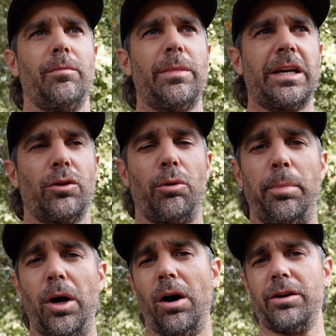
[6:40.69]
make a little
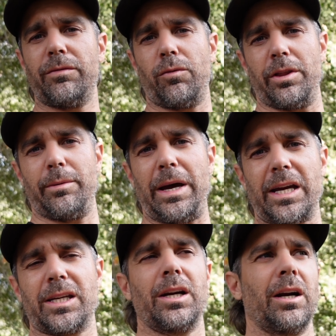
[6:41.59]
pond for them
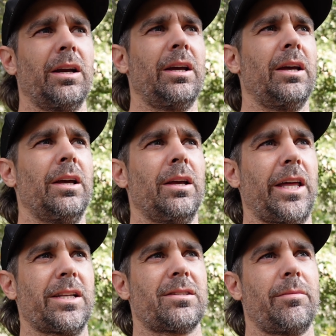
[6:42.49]
back here,
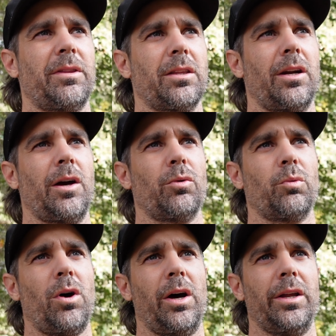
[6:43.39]
that's something that I would
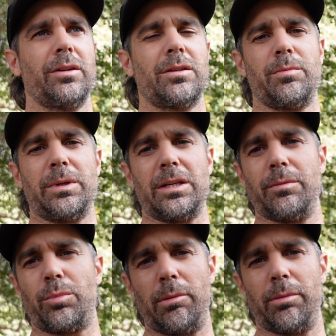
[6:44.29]
want to be
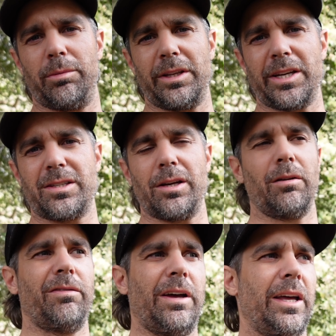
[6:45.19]
probably like
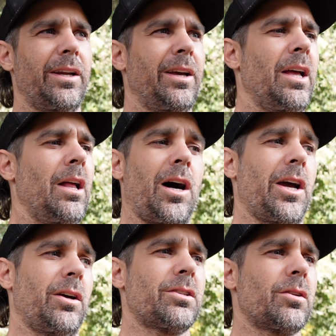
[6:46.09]
self-fed.
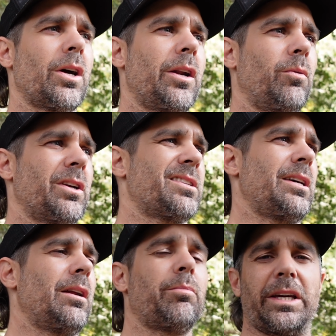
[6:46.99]
I also kind of want to
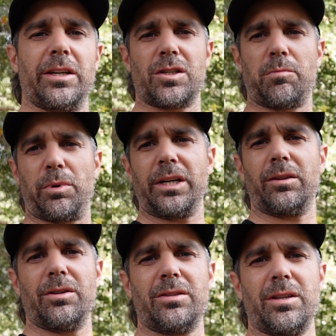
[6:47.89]
set up like a
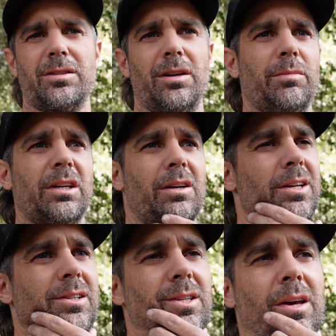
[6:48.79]
sprinkler system
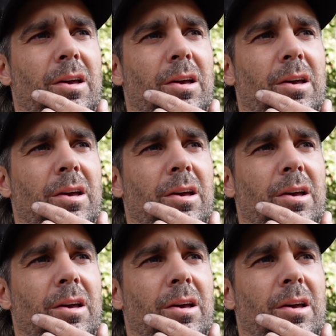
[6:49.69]
because